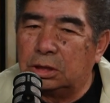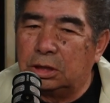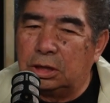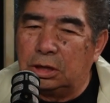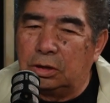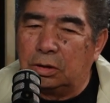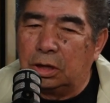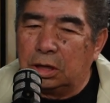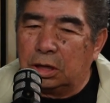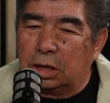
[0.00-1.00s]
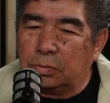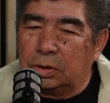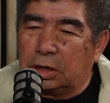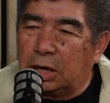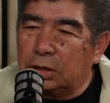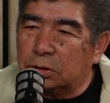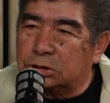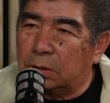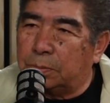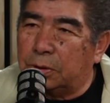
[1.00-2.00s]
you know, and we cannot
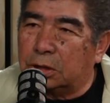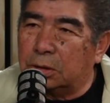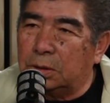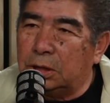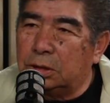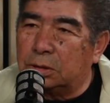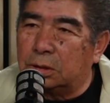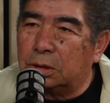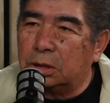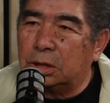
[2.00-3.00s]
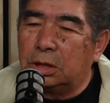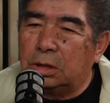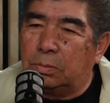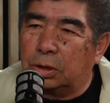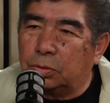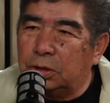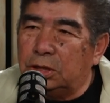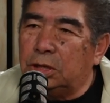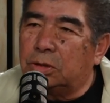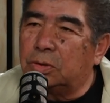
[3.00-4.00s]
separate them either. But we
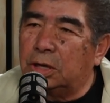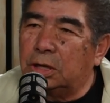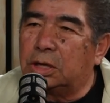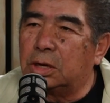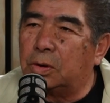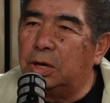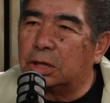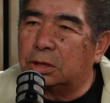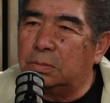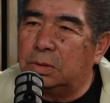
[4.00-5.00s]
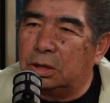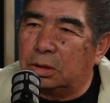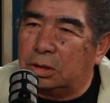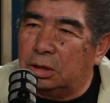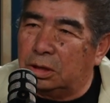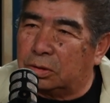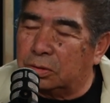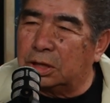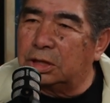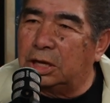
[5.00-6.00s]
need to integrate them in, into
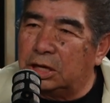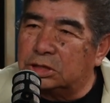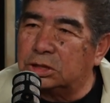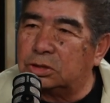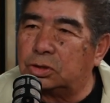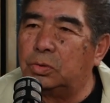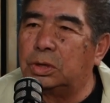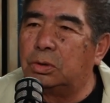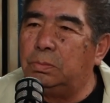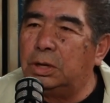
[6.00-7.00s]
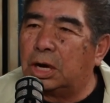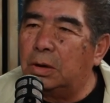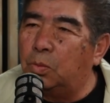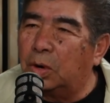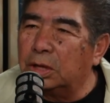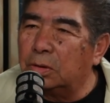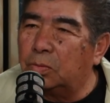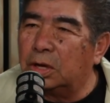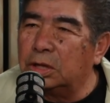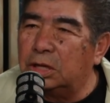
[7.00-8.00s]
the nation so we could become one
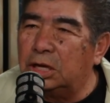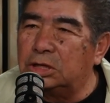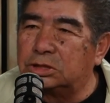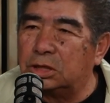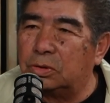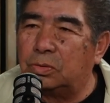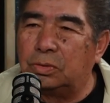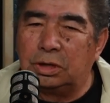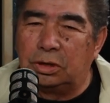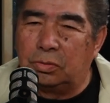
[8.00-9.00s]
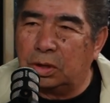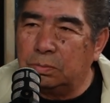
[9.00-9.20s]
one nation, yep. you know, one